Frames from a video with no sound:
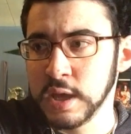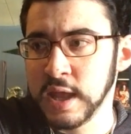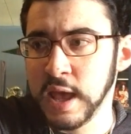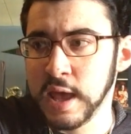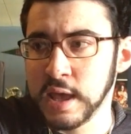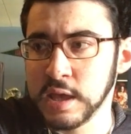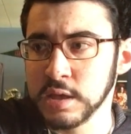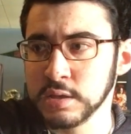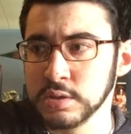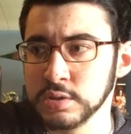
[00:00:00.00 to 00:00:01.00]

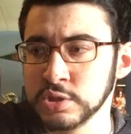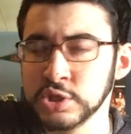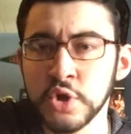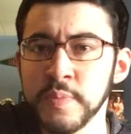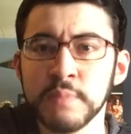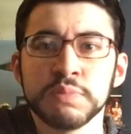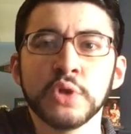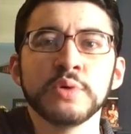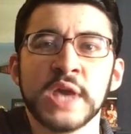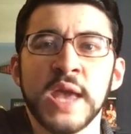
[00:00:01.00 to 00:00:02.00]
a stupid
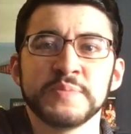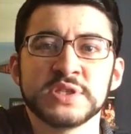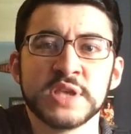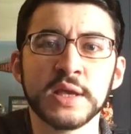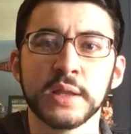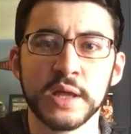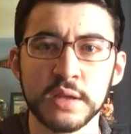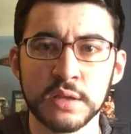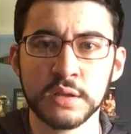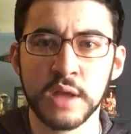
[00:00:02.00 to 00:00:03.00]
blue cape singlet
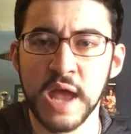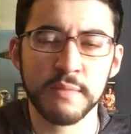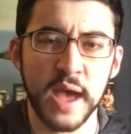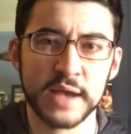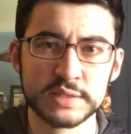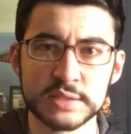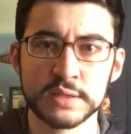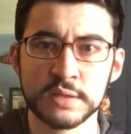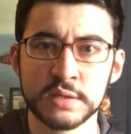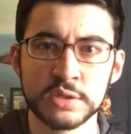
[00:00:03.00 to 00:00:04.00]
and mask.